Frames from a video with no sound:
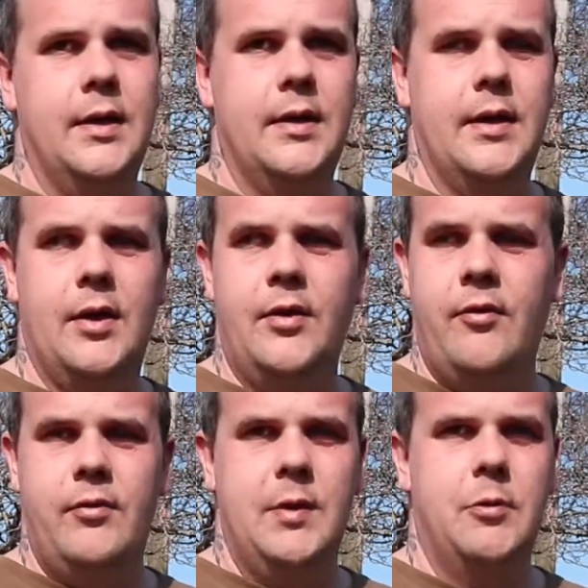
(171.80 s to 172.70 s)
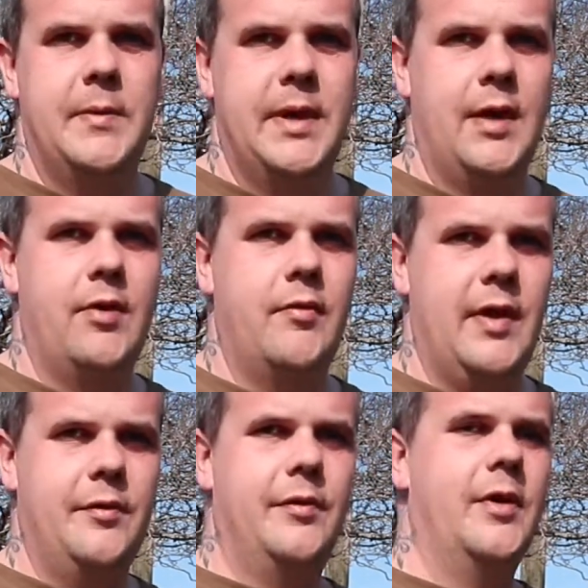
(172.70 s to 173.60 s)
then I don't really want to be carrying
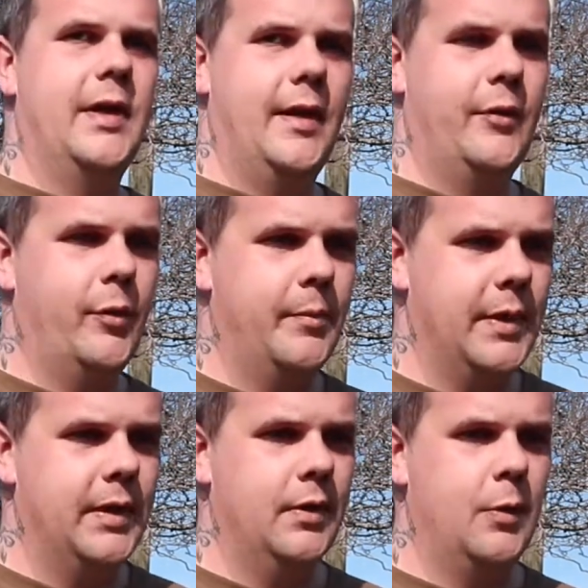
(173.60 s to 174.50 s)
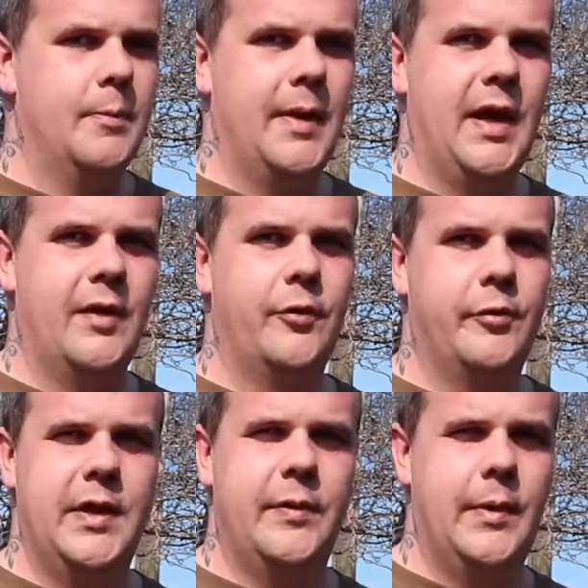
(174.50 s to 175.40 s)
around a flight case with me. I want my hands
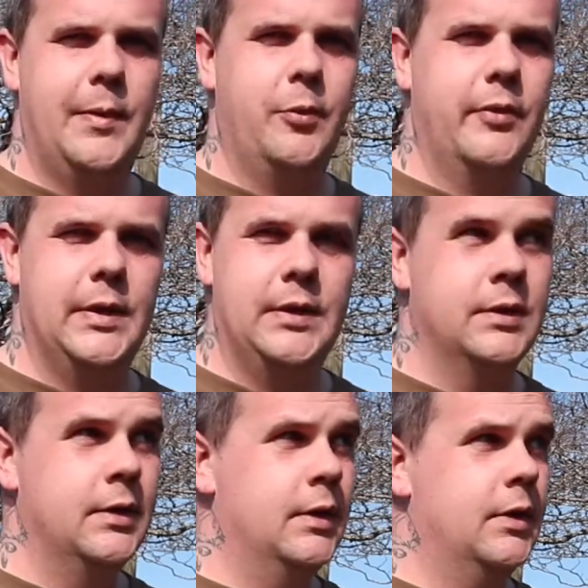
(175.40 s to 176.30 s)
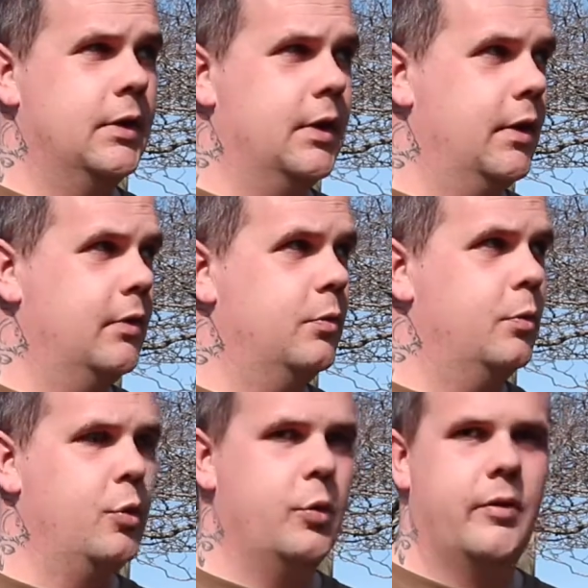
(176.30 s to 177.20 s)
free to be able to, you know,
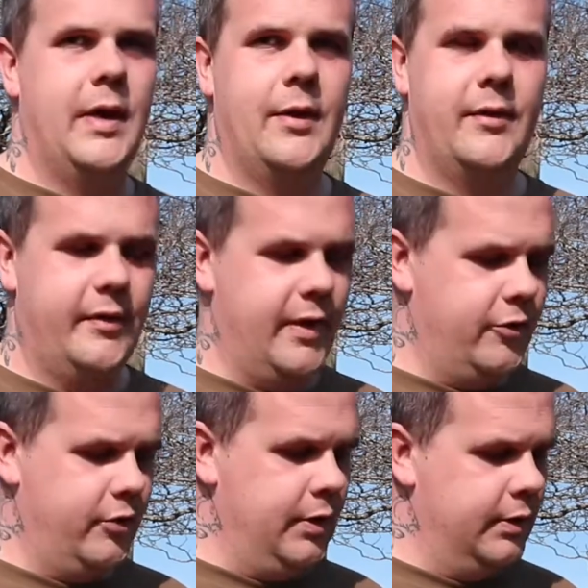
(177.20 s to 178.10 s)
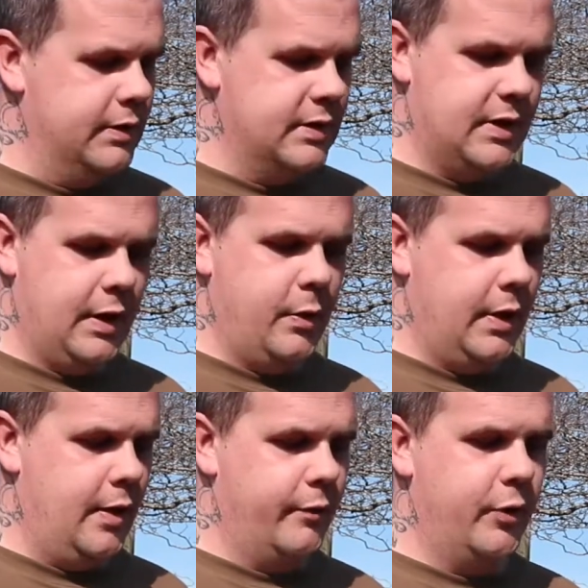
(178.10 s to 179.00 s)
walk around, etc.
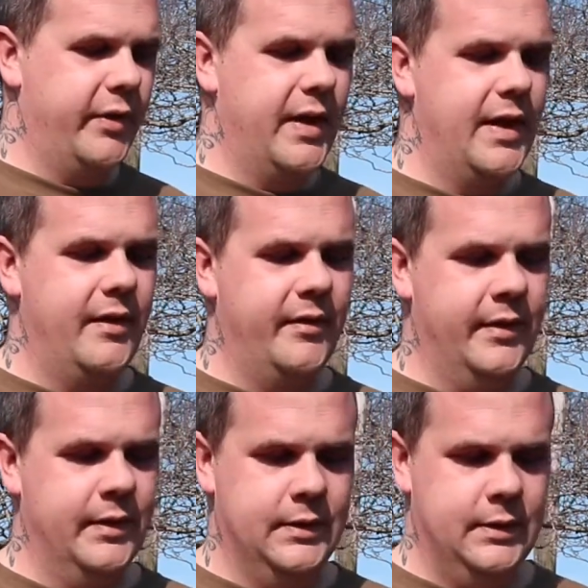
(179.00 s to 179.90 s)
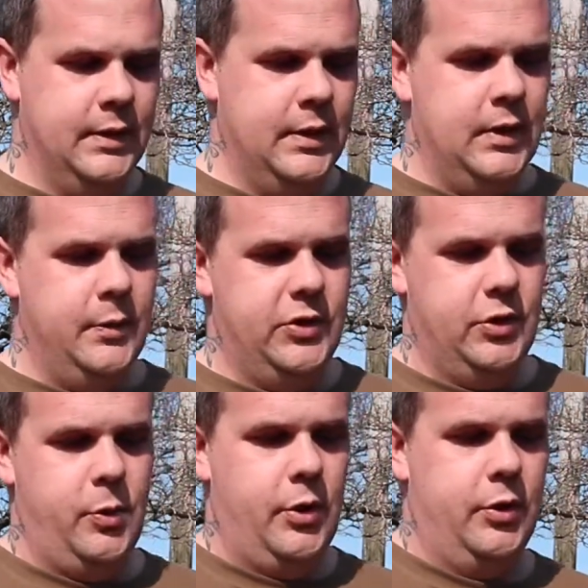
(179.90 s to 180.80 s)
So I've got these, which
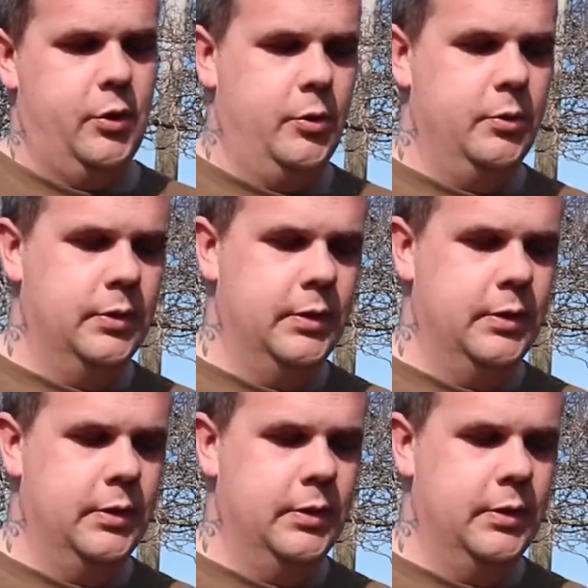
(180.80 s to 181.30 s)
are quite cool,